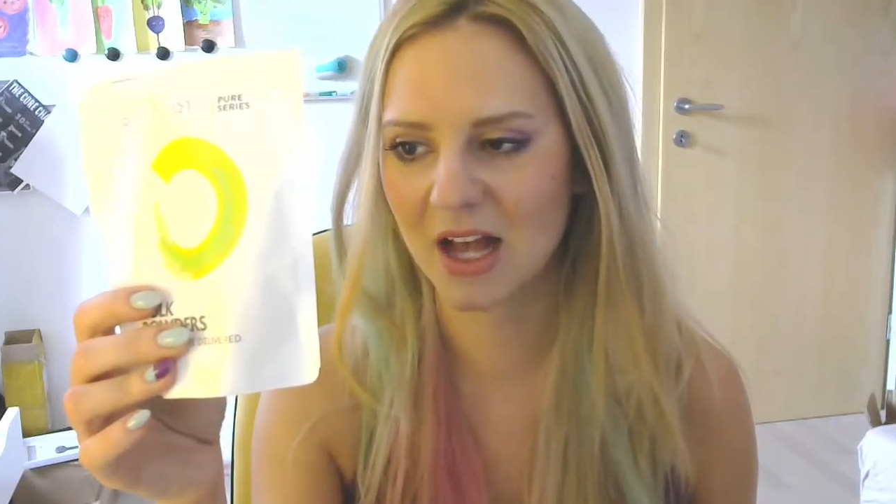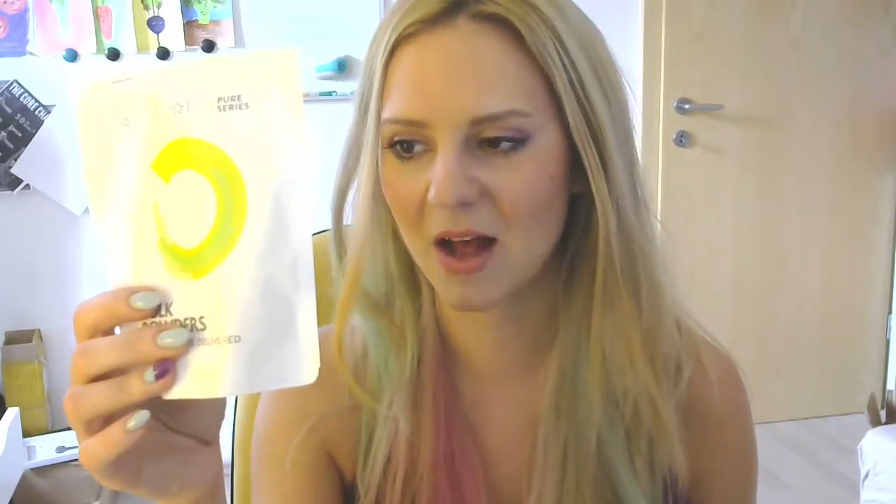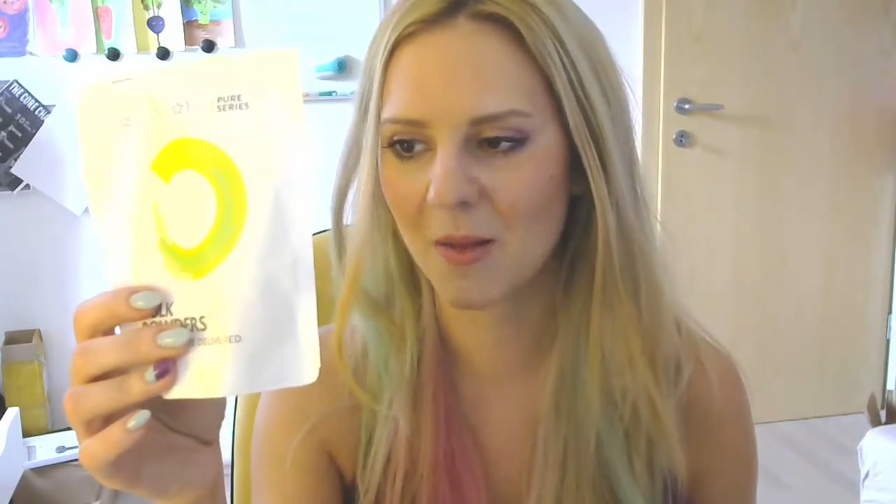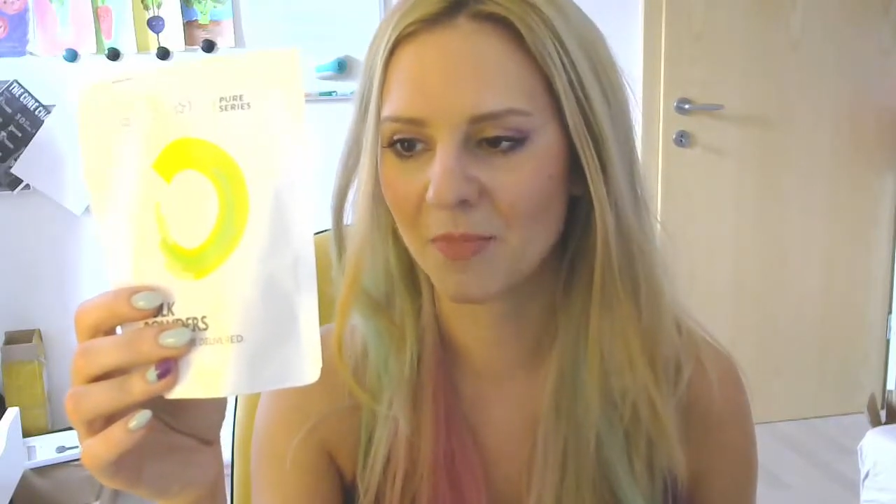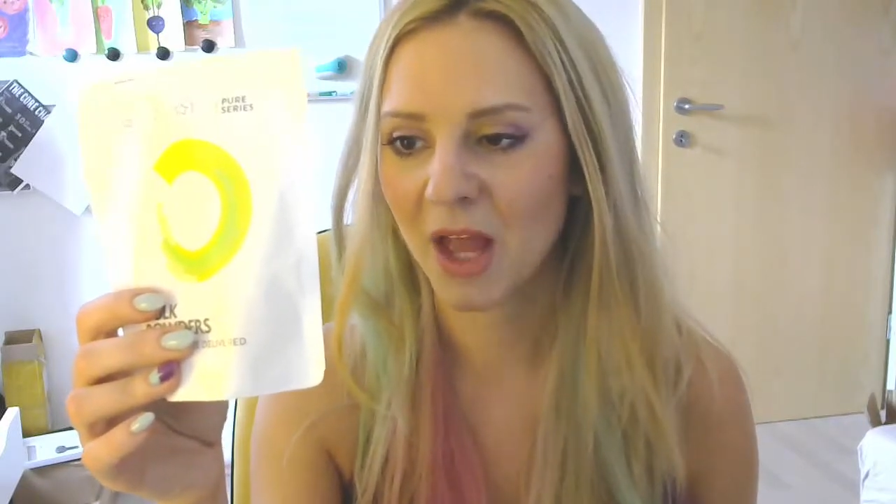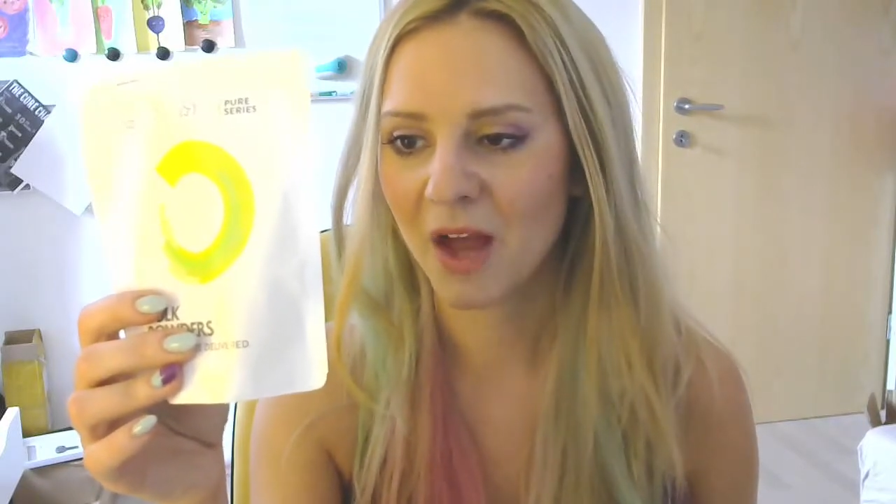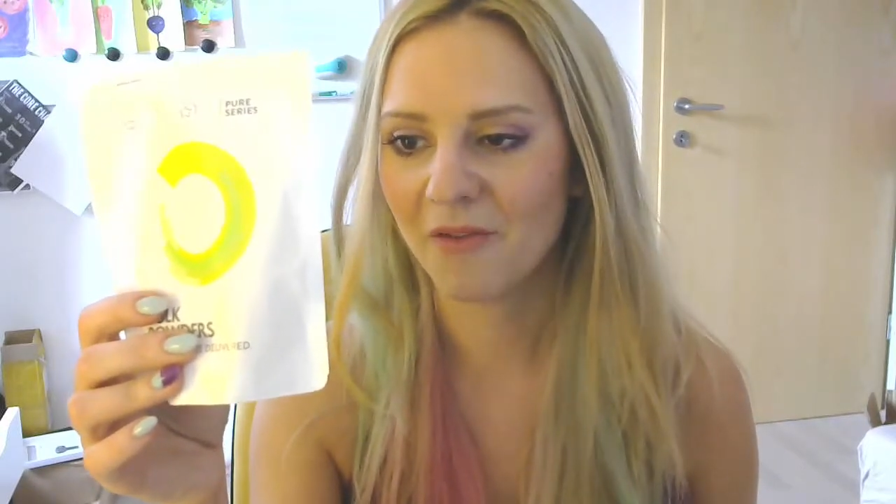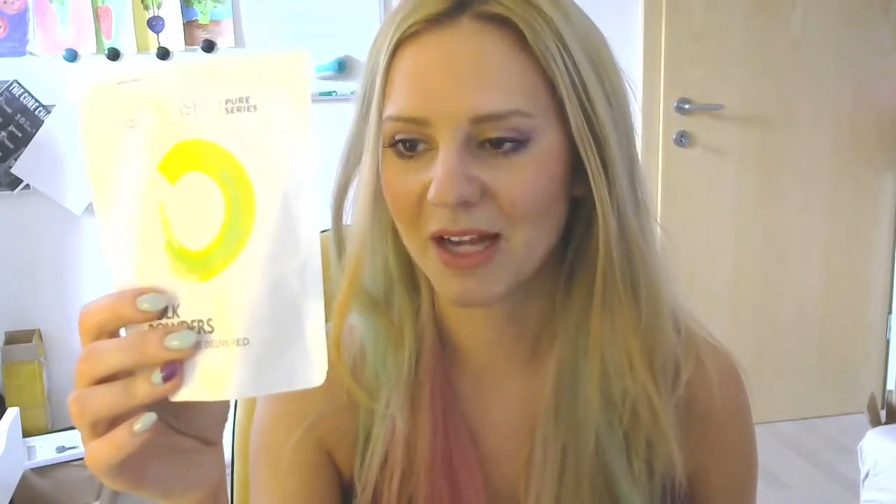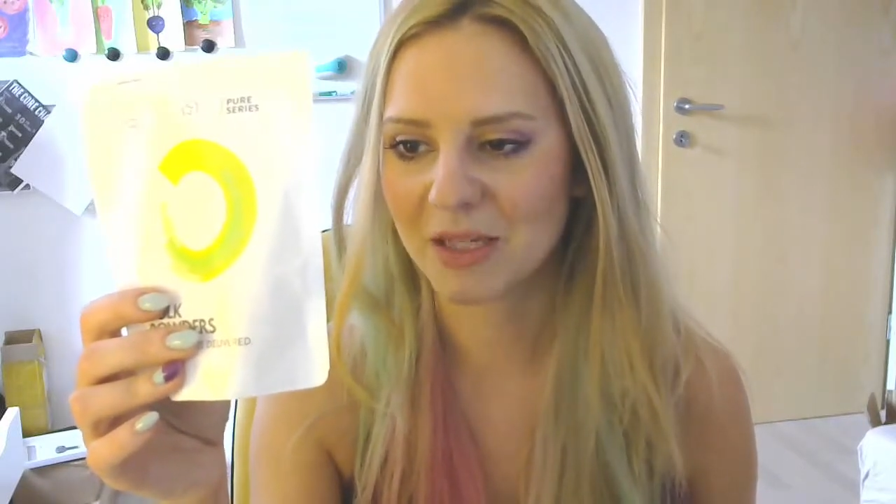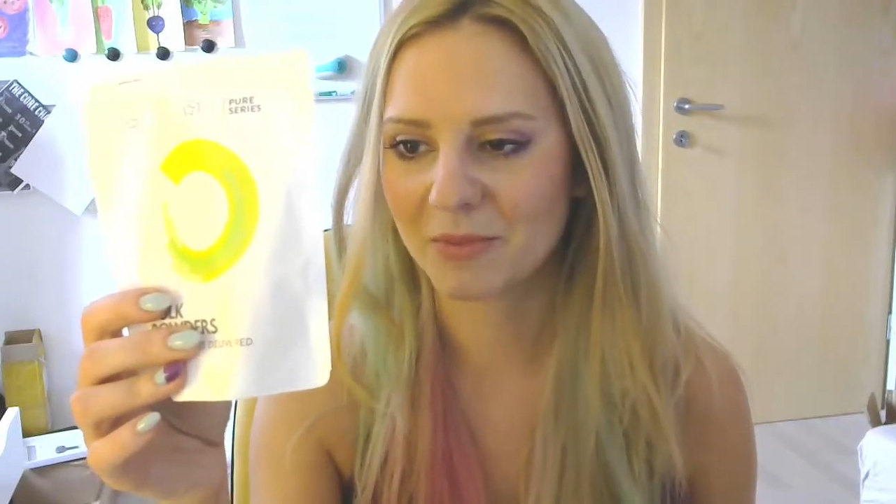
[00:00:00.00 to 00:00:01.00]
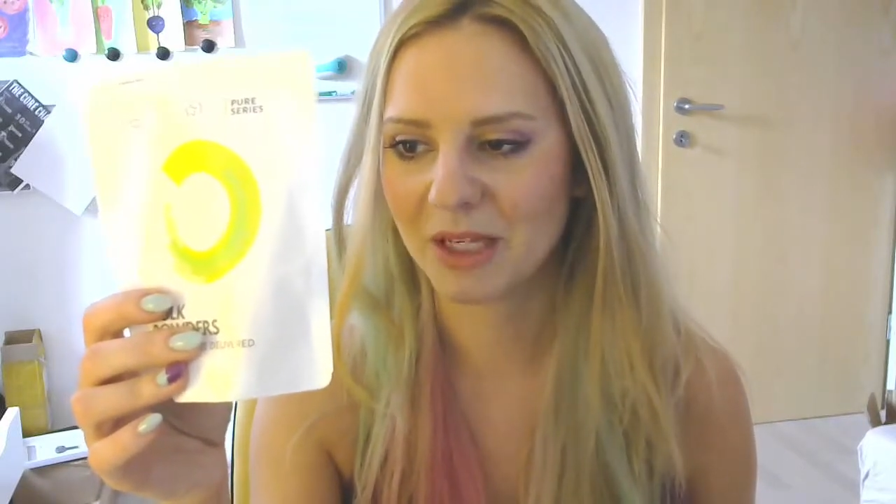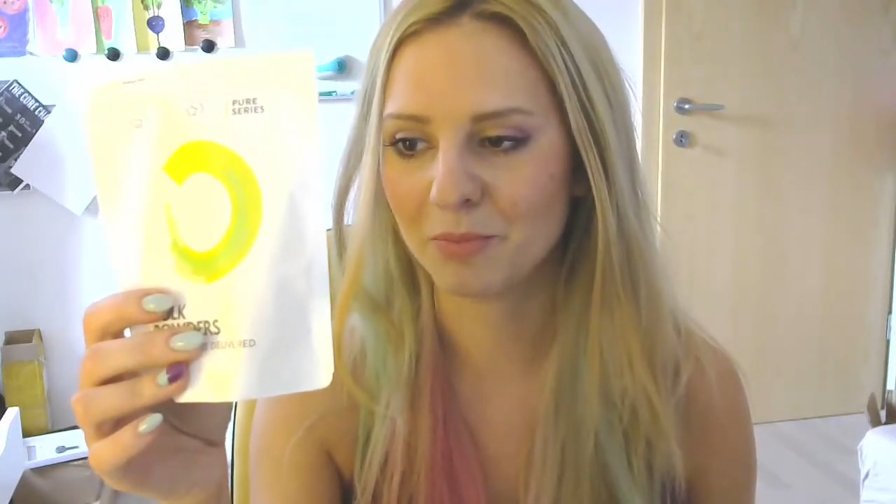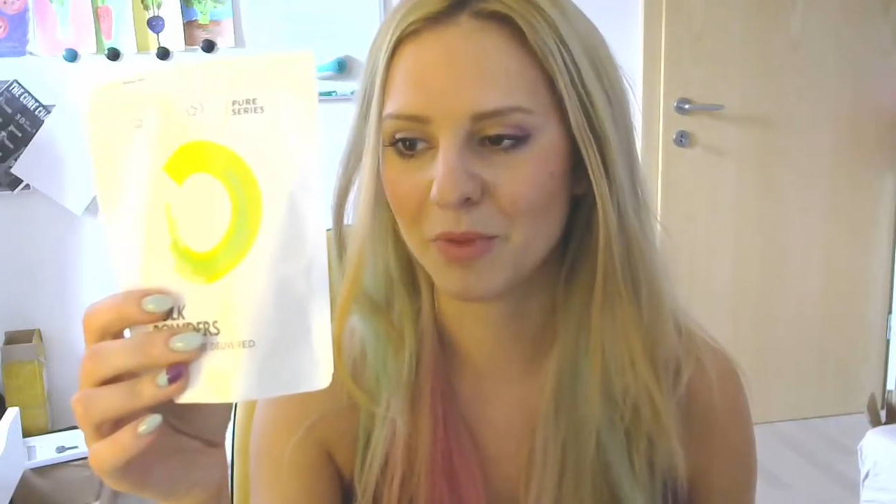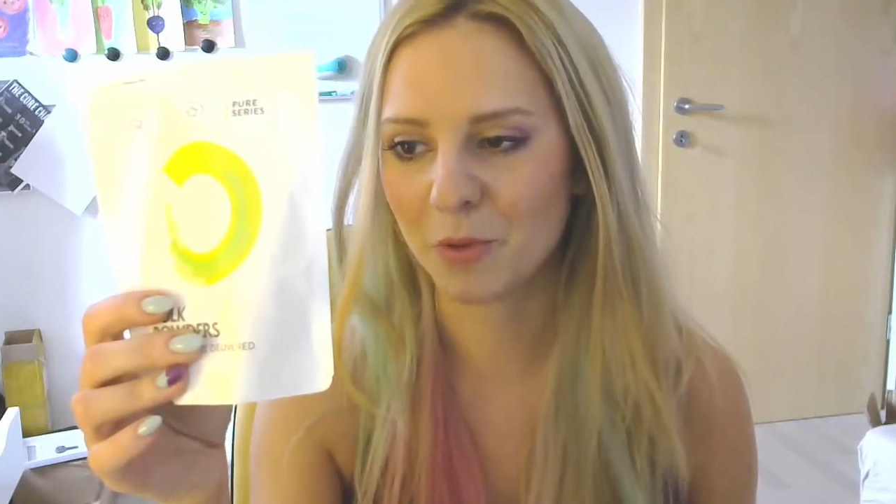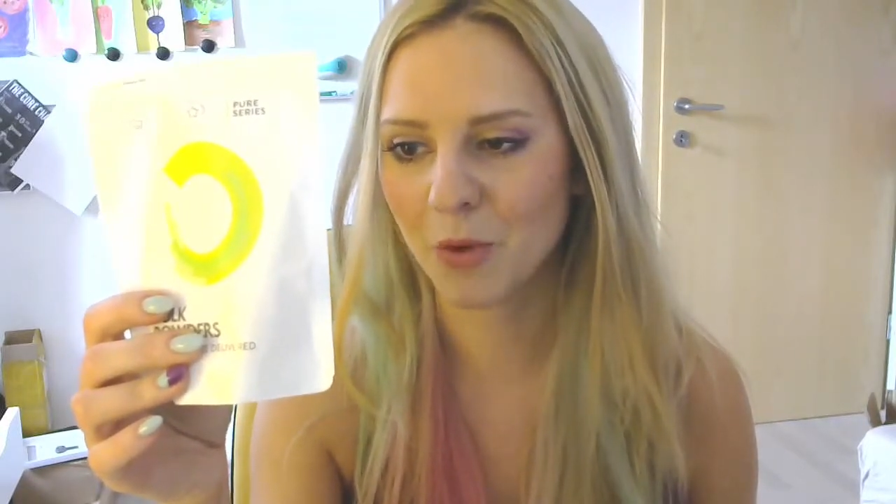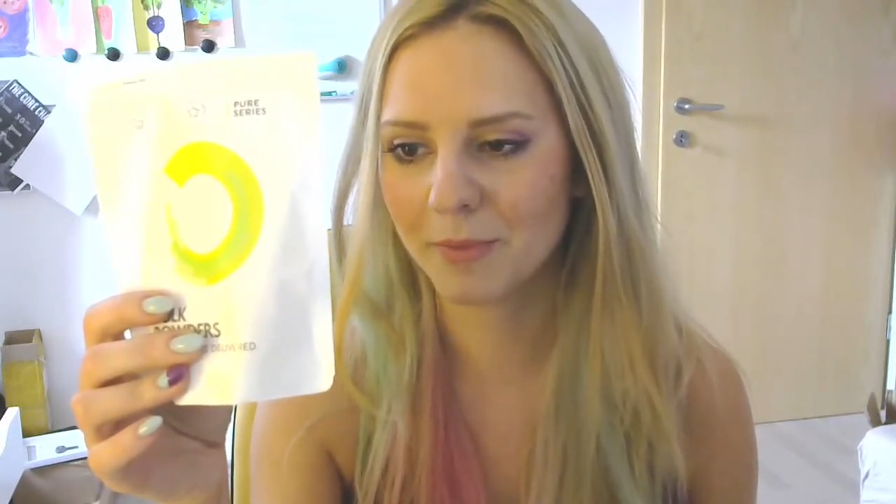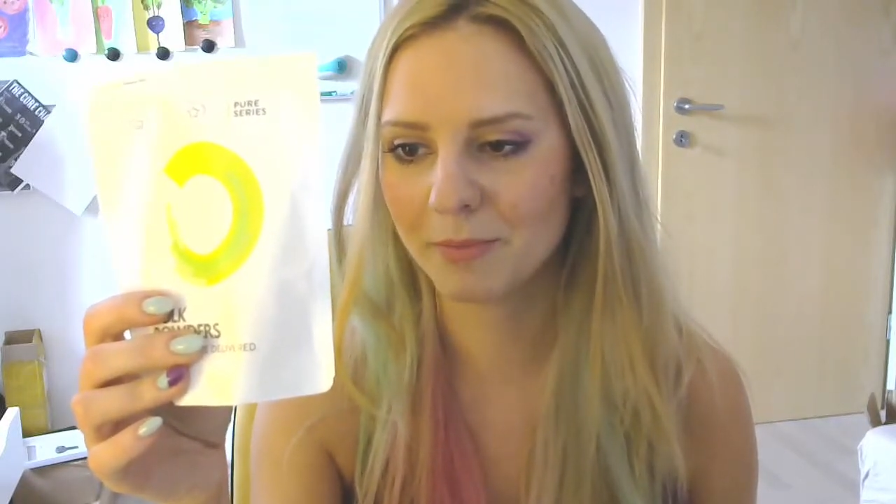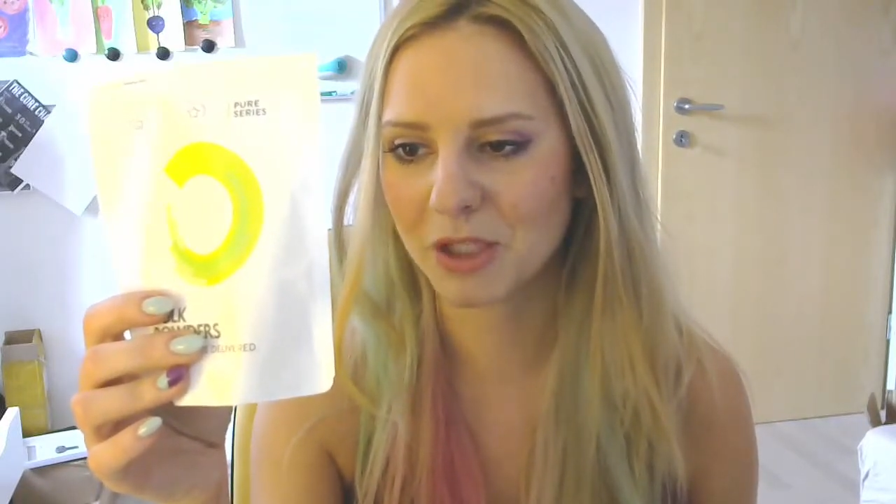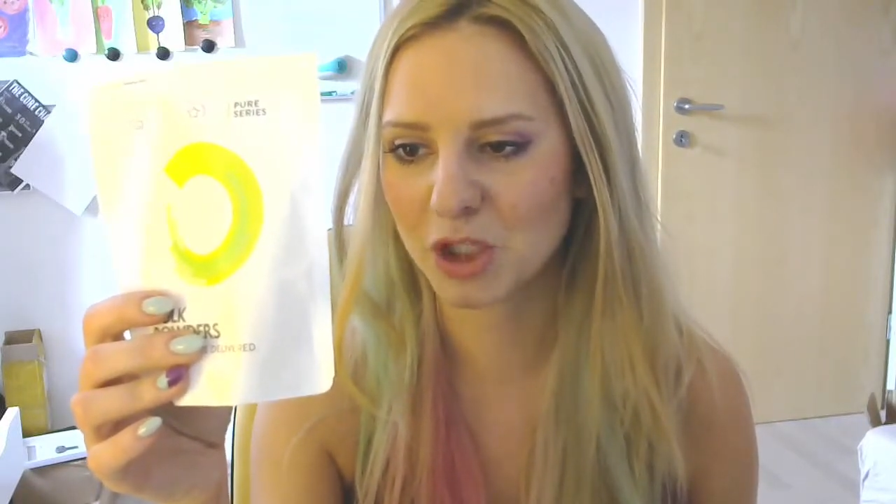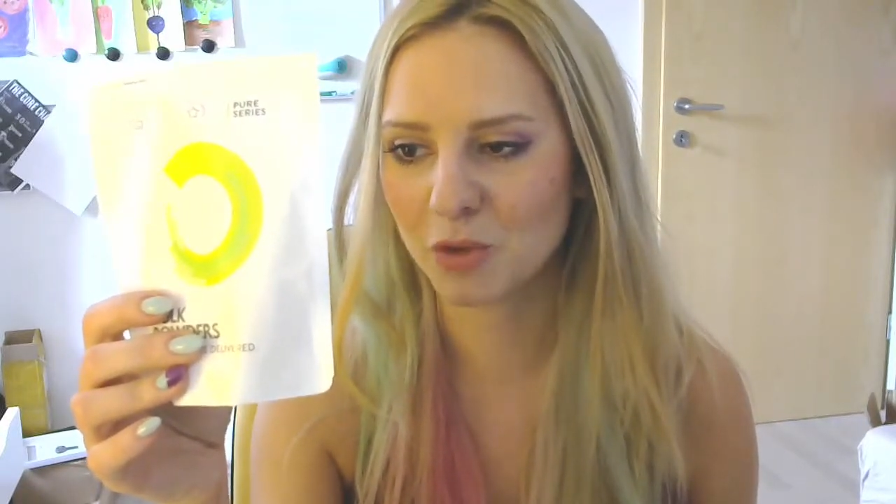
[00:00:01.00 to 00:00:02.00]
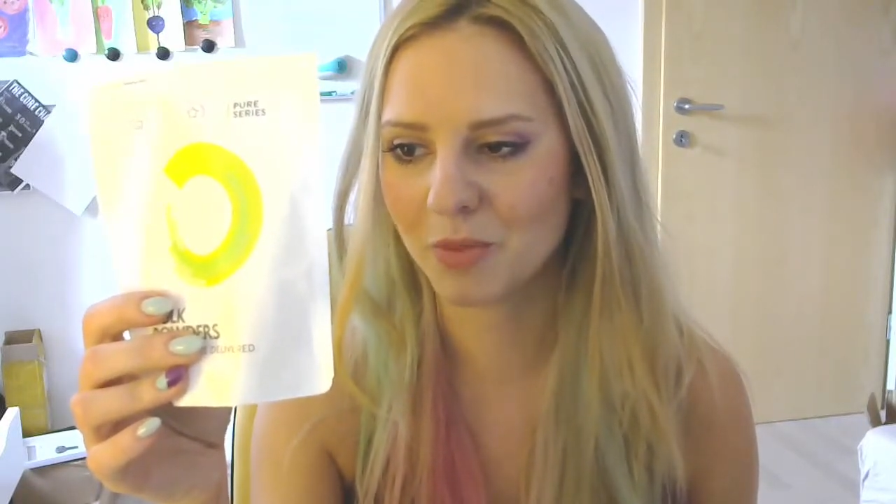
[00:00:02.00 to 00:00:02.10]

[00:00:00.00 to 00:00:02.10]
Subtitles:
vitamin B1, B2,